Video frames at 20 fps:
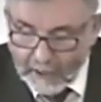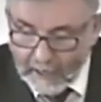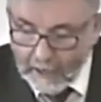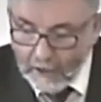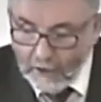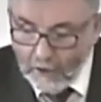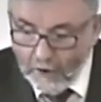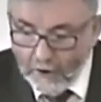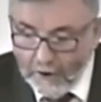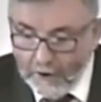
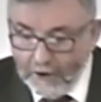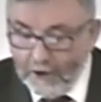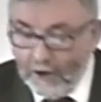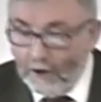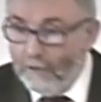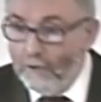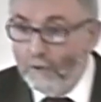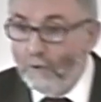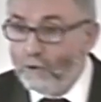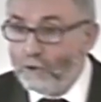and learned,
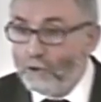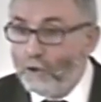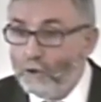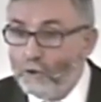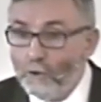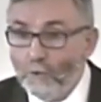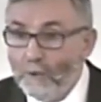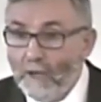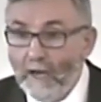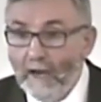are those who
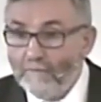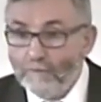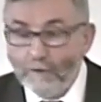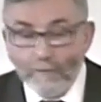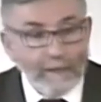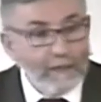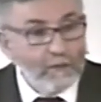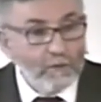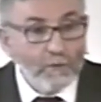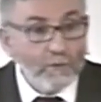don't have to
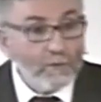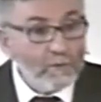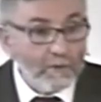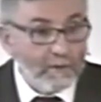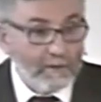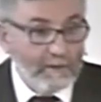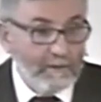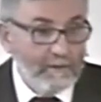be told.